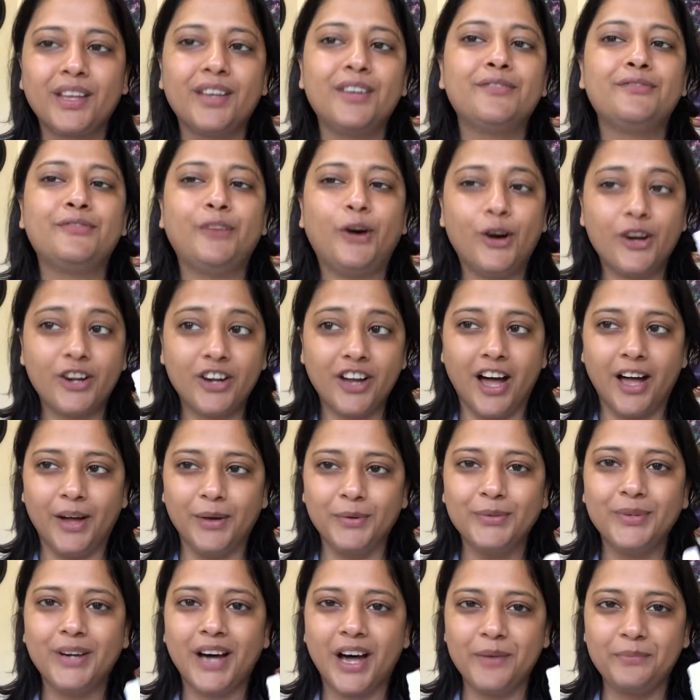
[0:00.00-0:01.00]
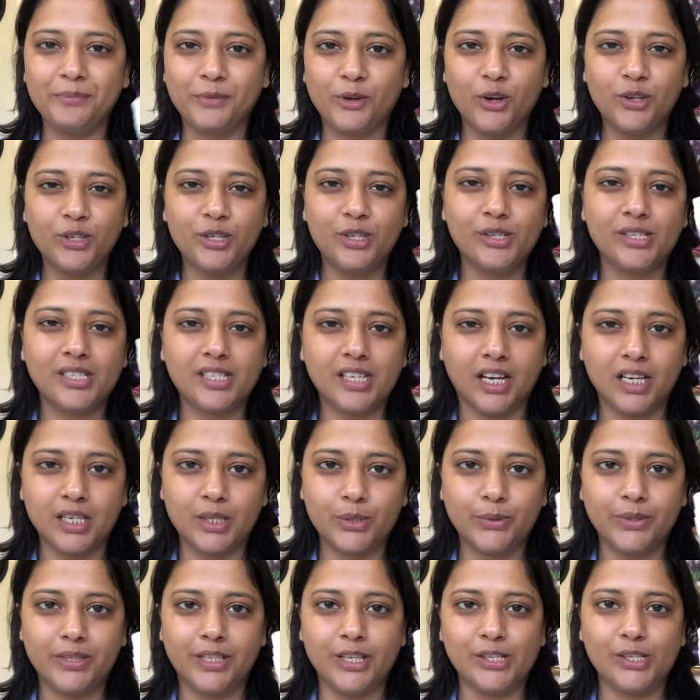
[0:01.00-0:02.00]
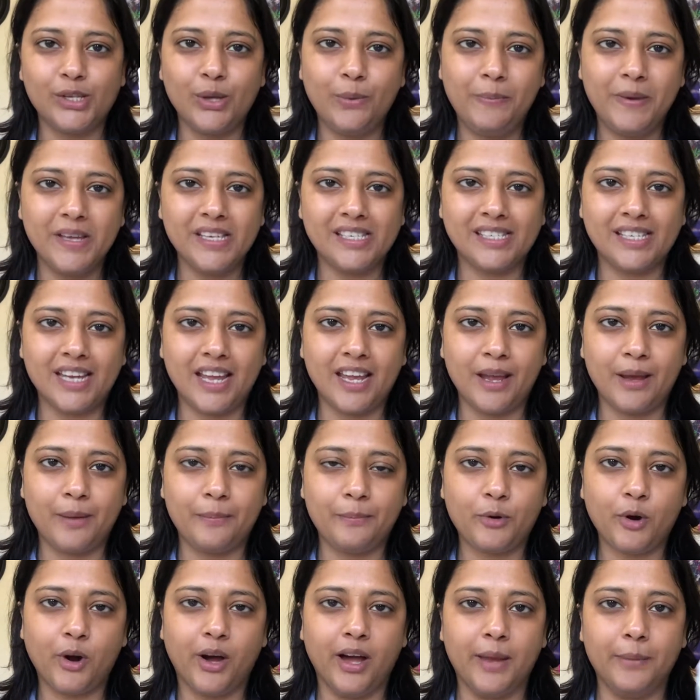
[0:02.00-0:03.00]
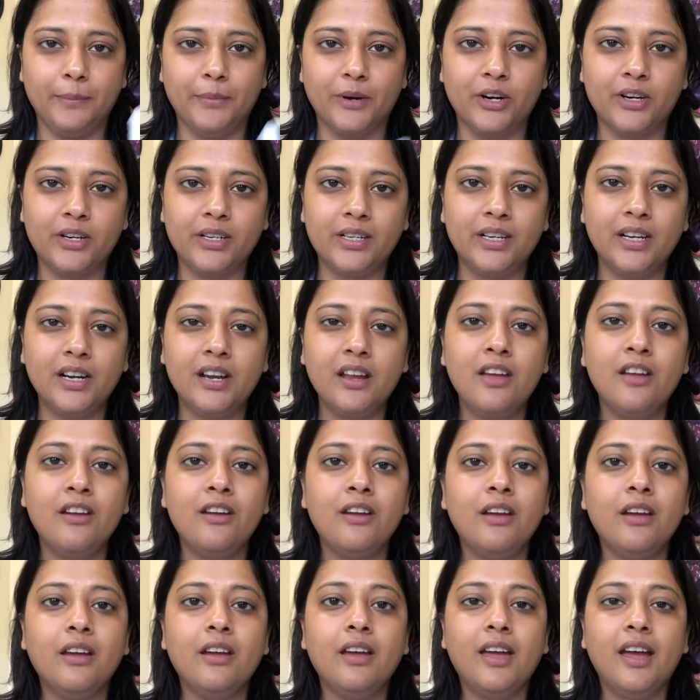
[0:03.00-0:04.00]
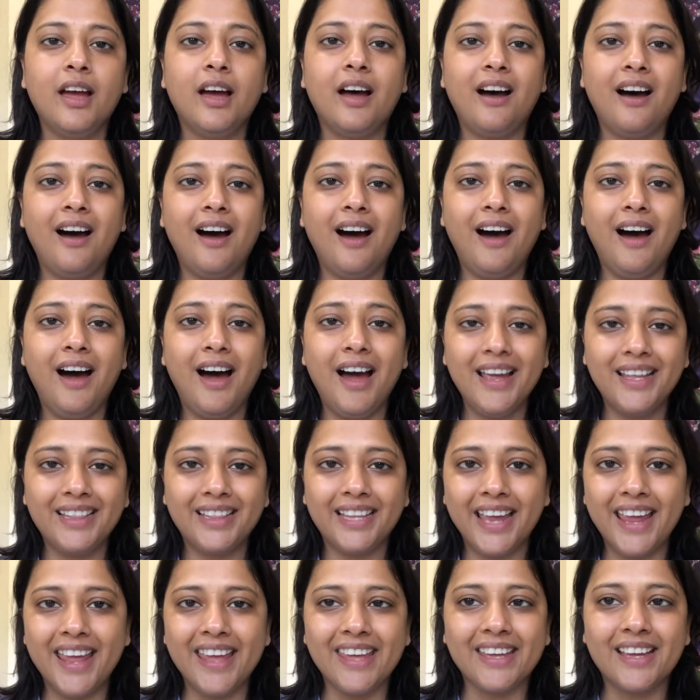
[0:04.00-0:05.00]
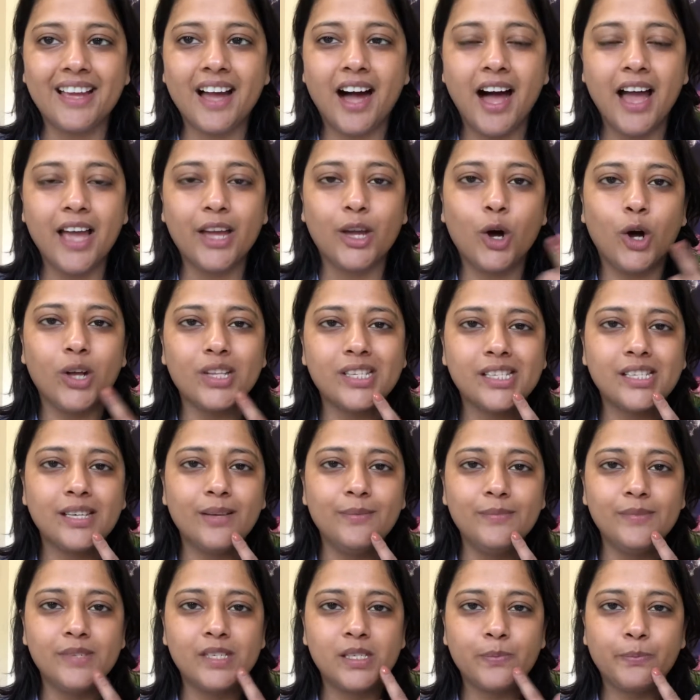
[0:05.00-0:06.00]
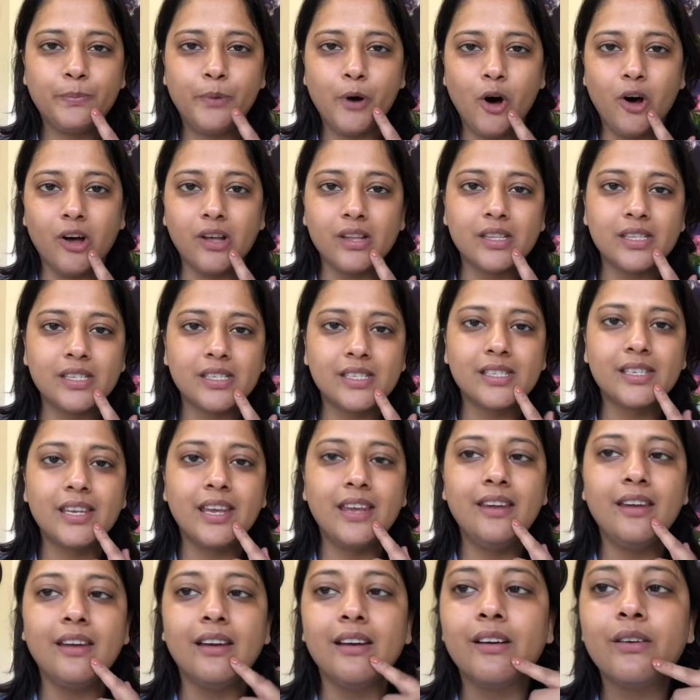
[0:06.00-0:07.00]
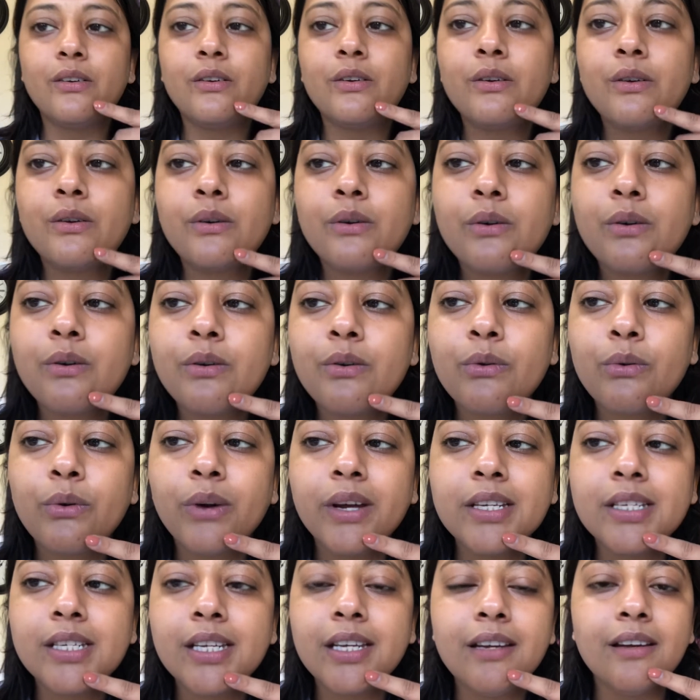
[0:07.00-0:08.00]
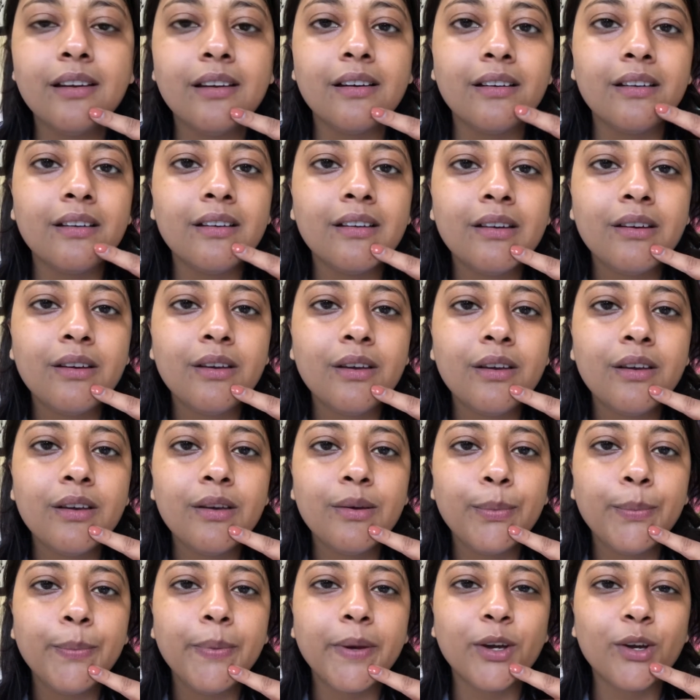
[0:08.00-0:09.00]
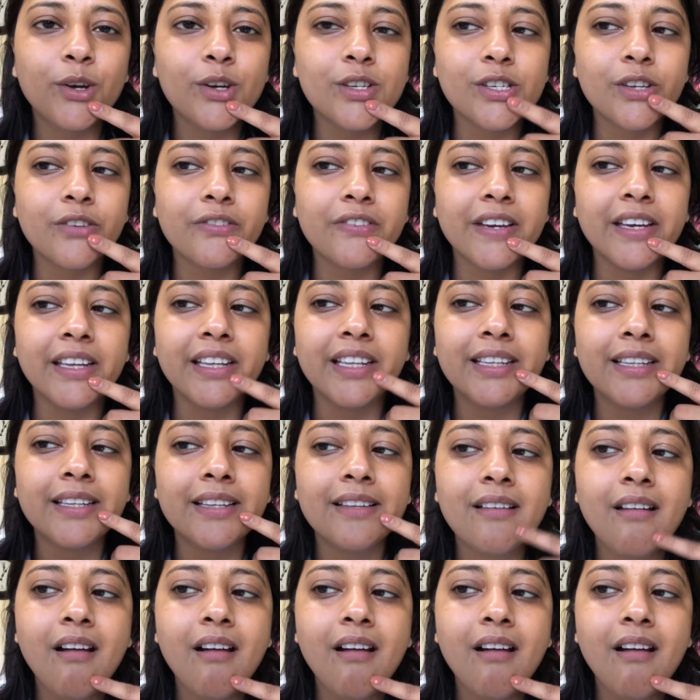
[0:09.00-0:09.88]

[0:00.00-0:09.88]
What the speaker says: for now I'm going to start with the Superstay primer. I think I got some spots here, right here, because of it.